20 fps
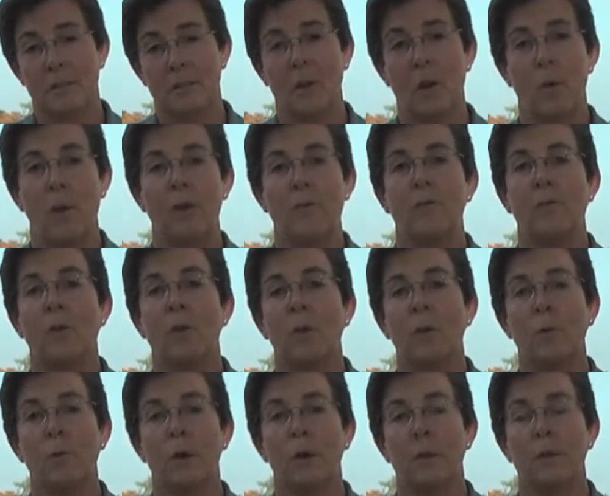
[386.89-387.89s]
going
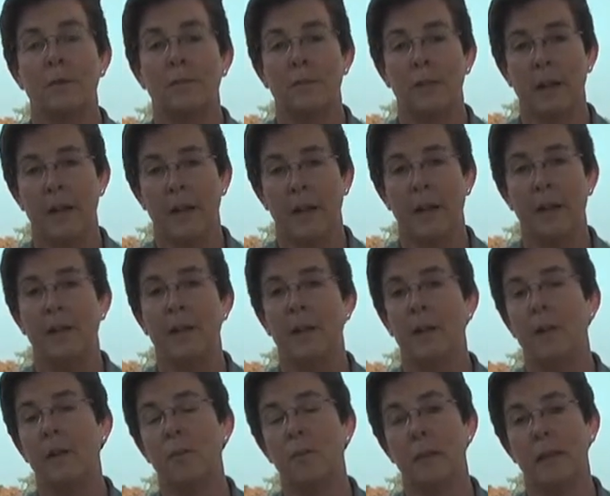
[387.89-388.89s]
forward for a
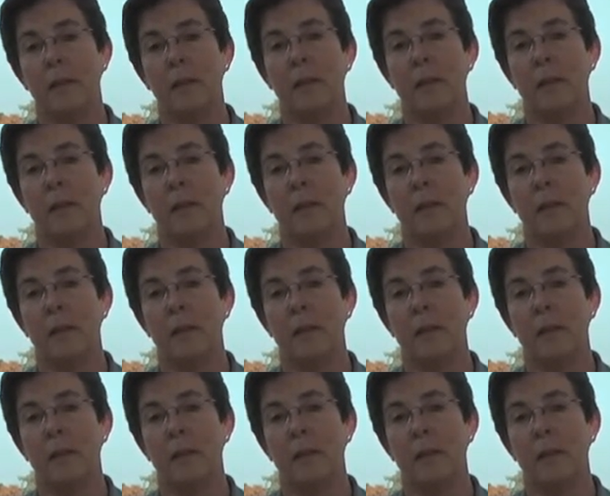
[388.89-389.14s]
healthier me